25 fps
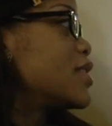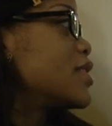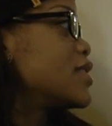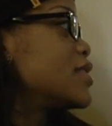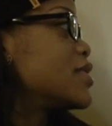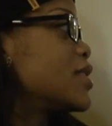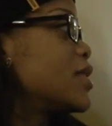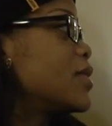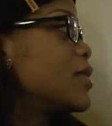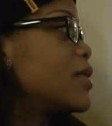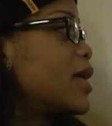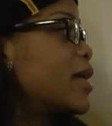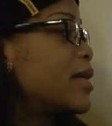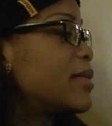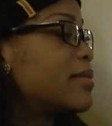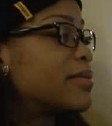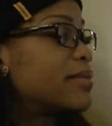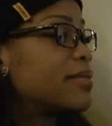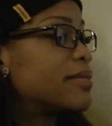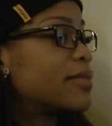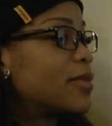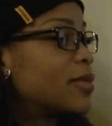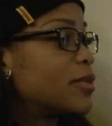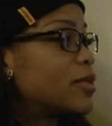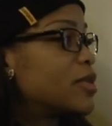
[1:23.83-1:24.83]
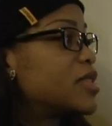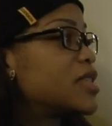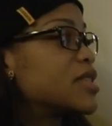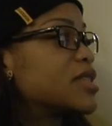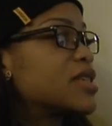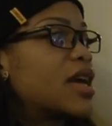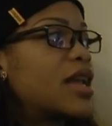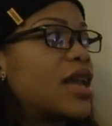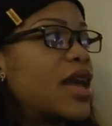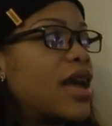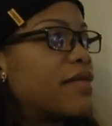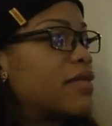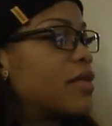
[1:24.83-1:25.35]
So um, we're just
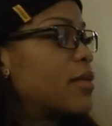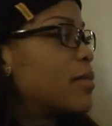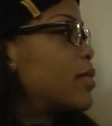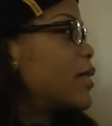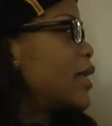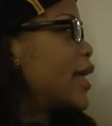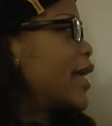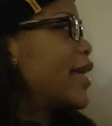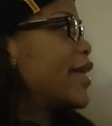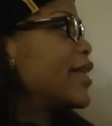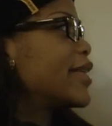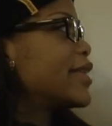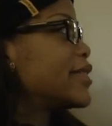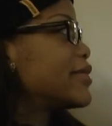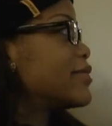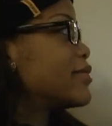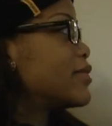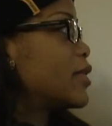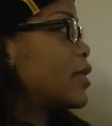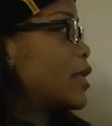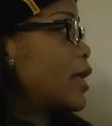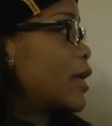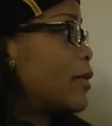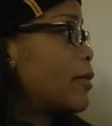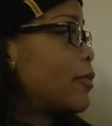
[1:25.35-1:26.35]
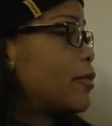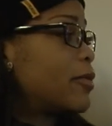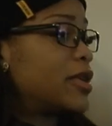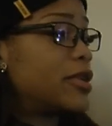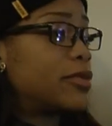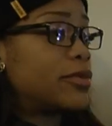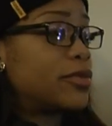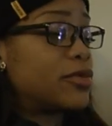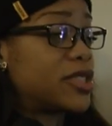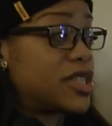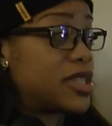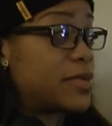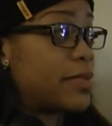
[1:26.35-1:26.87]
going to have to play her and um,
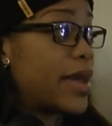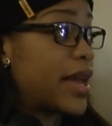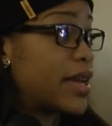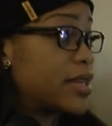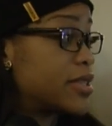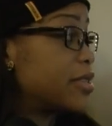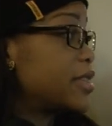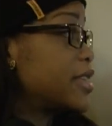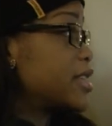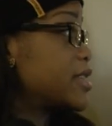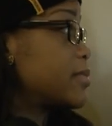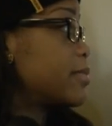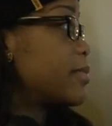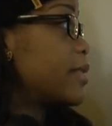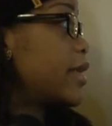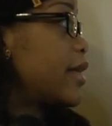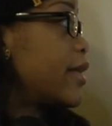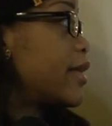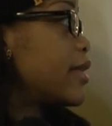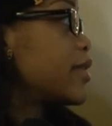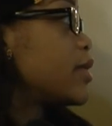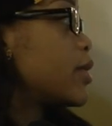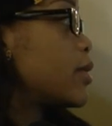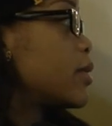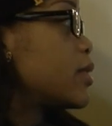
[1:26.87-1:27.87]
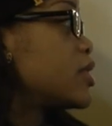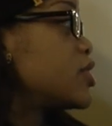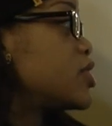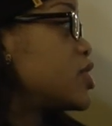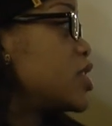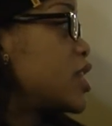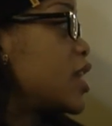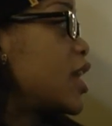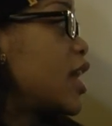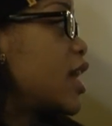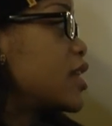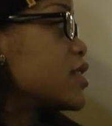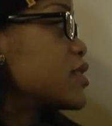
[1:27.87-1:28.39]
respect her as a player and know that
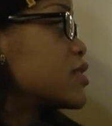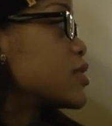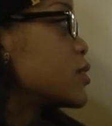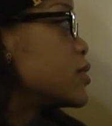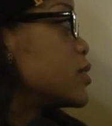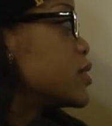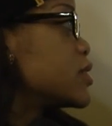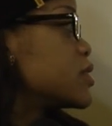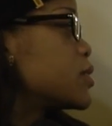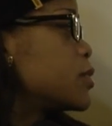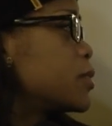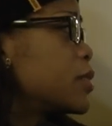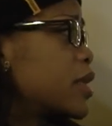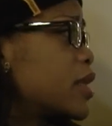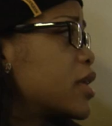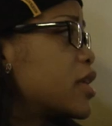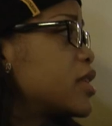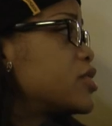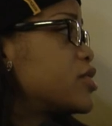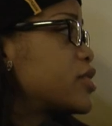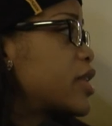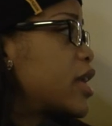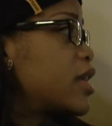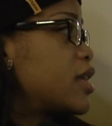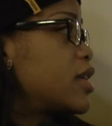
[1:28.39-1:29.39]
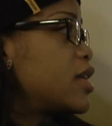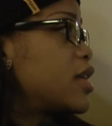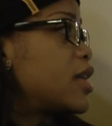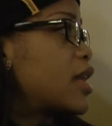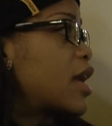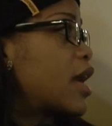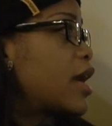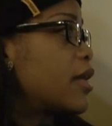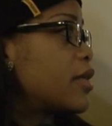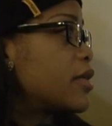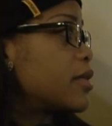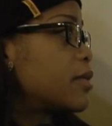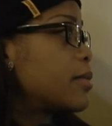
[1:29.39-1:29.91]
she can score. So we're going to try to
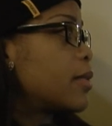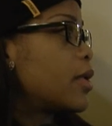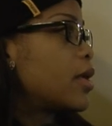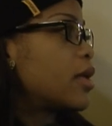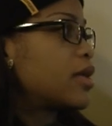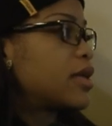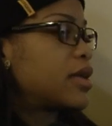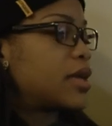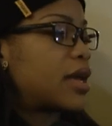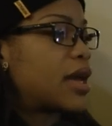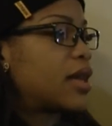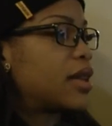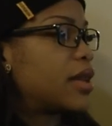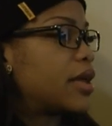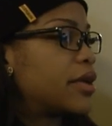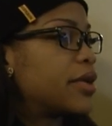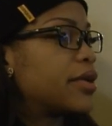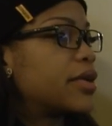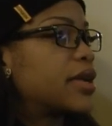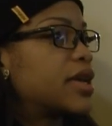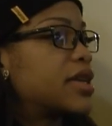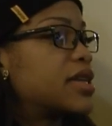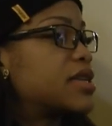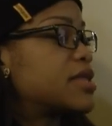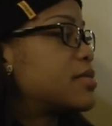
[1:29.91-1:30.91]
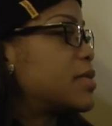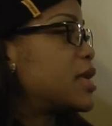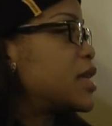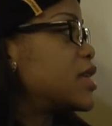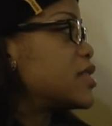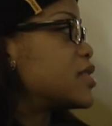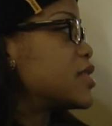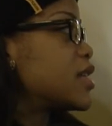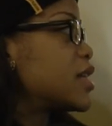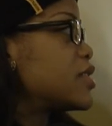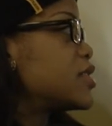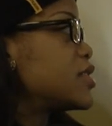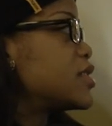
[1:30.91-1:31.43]
deny her the ball and not let her get as many
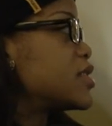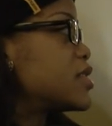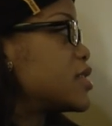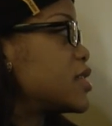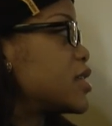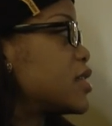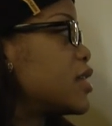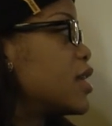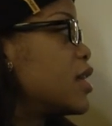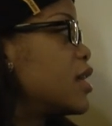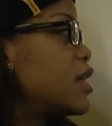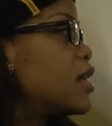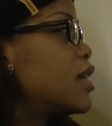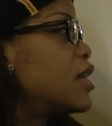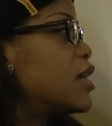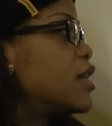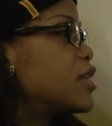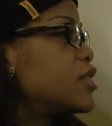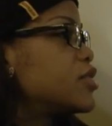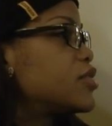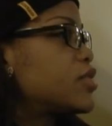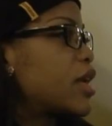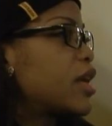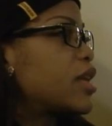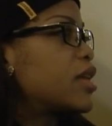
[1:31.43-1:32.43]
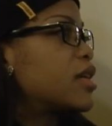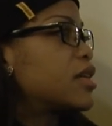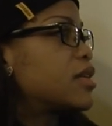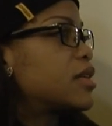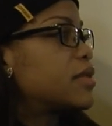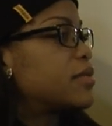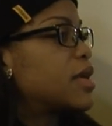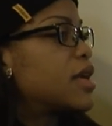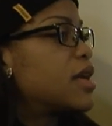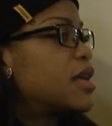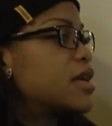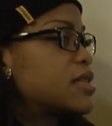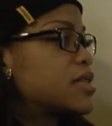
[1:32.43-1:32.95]
touches and try to
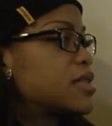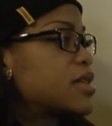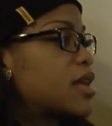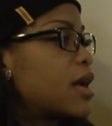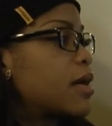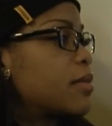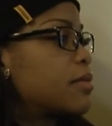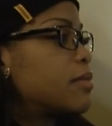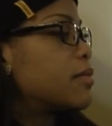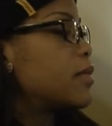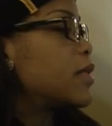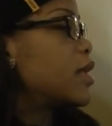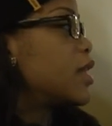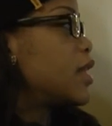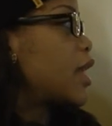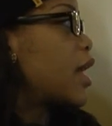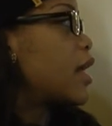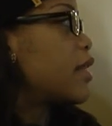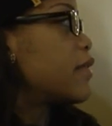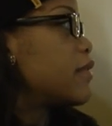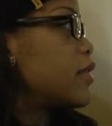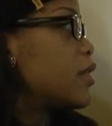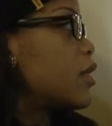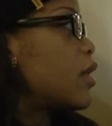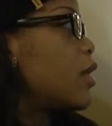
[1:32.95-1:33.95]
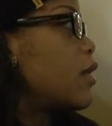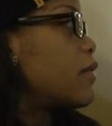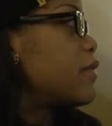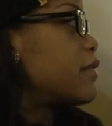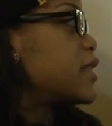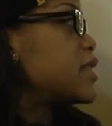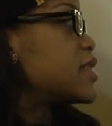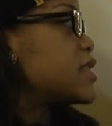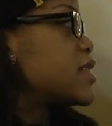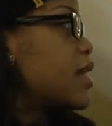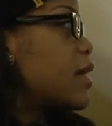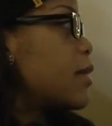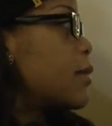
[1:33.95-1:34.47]
stop a lot of their
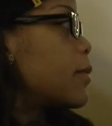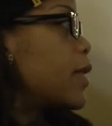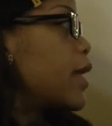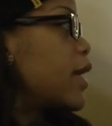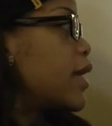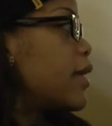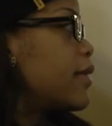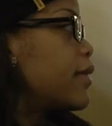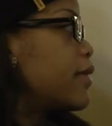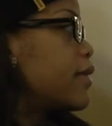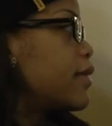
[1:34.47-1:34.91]
offense that way.